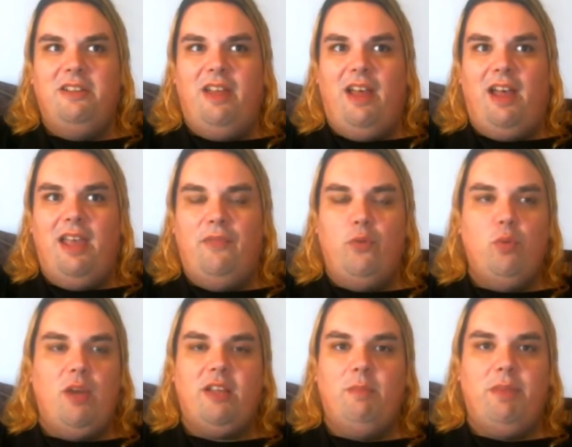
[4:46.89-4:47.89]
uh, if you
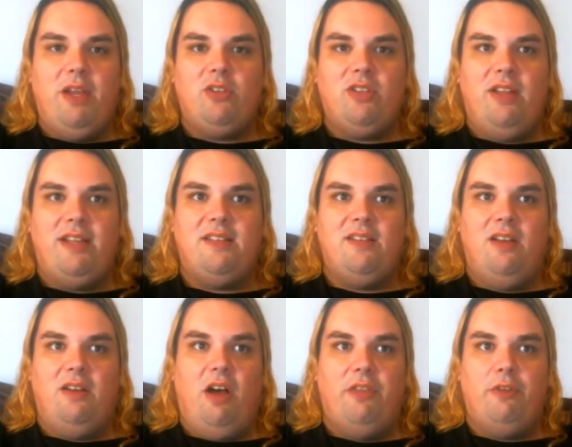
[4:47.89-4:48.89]
want to compare it to like
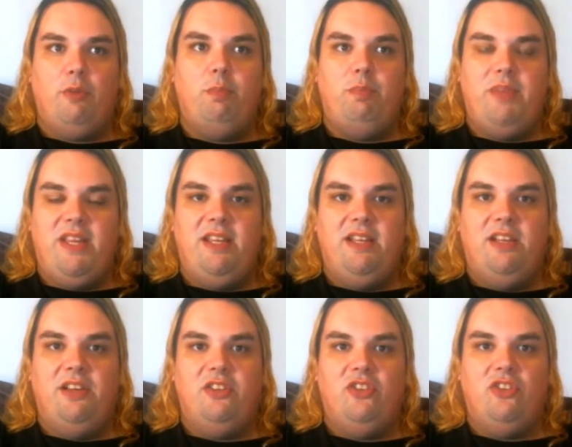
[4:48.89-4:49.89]
uh, other
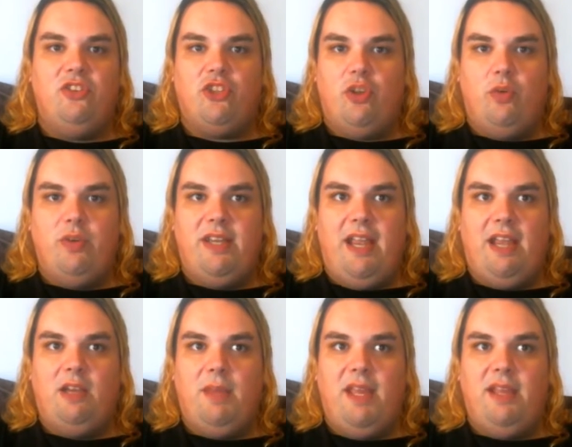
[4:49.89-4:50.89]
big shonen
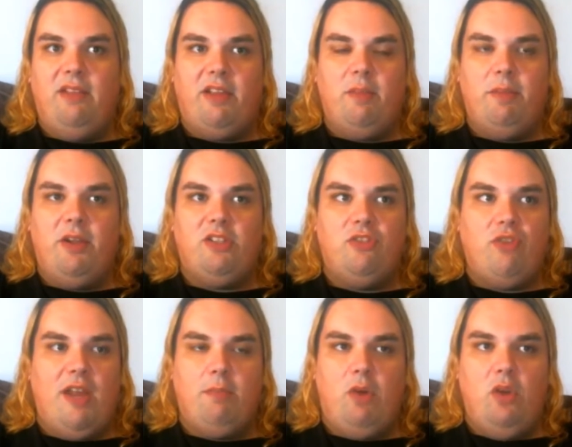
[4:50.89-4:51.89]
anime, like compared to
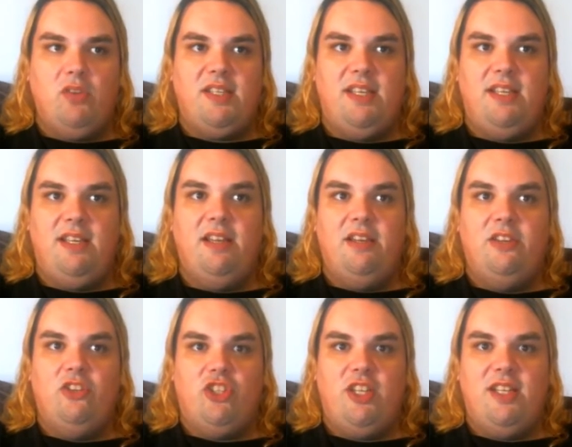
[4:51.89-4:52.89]
Dragon Ball Z,
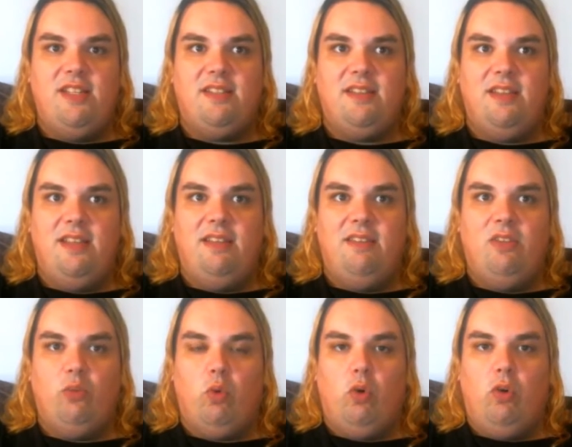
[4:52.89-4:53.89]
she's in
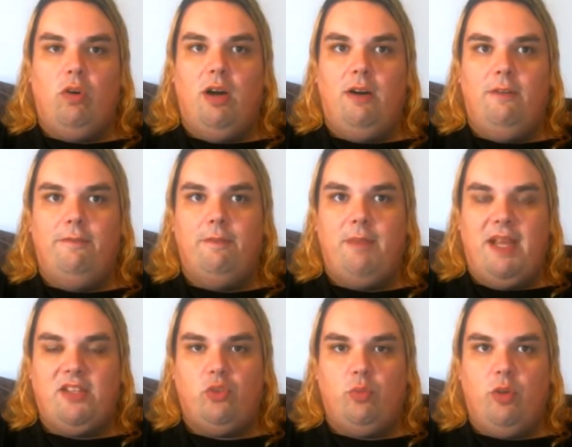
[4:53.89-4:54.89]
the role of
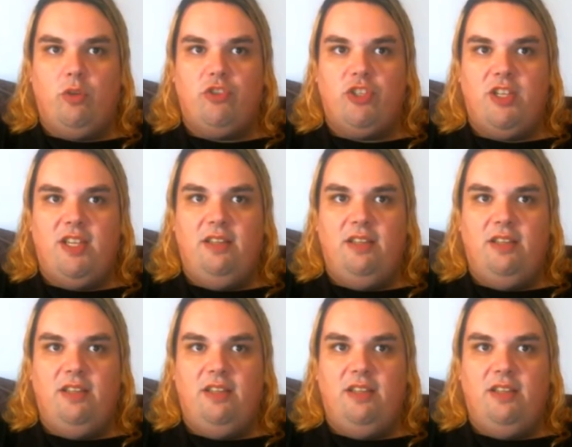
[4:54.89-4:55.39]
Master Roshi.